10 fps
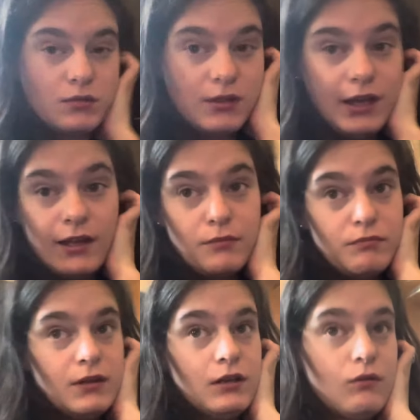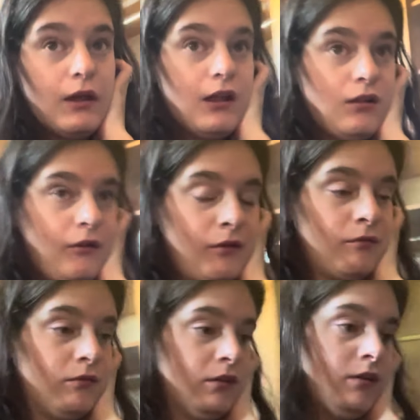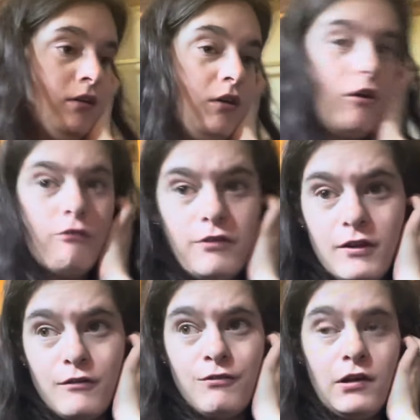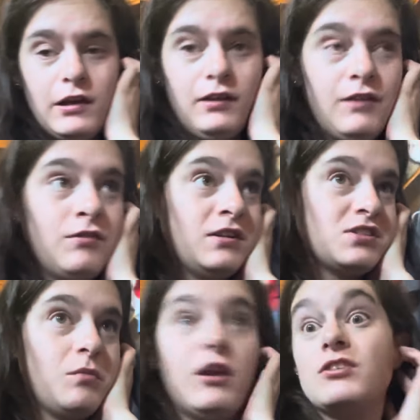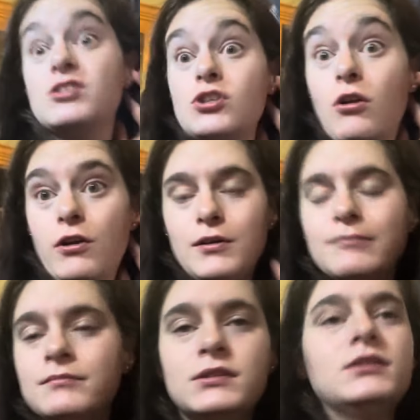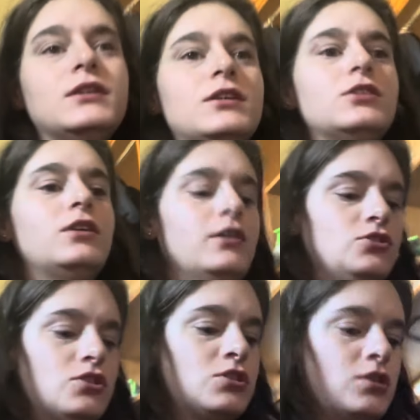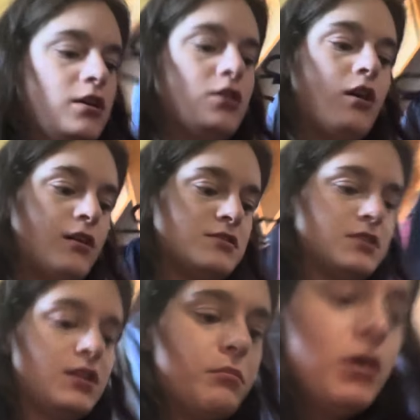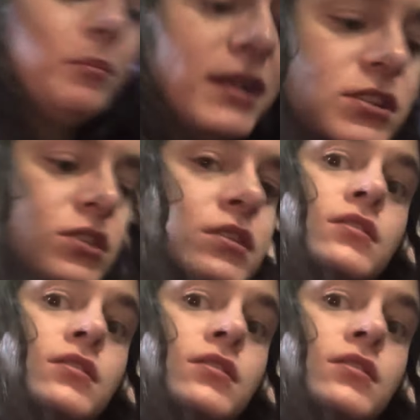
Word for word: with that, but uh, hopefully they're fine living in someone else's yard. Not just not ours at the moment.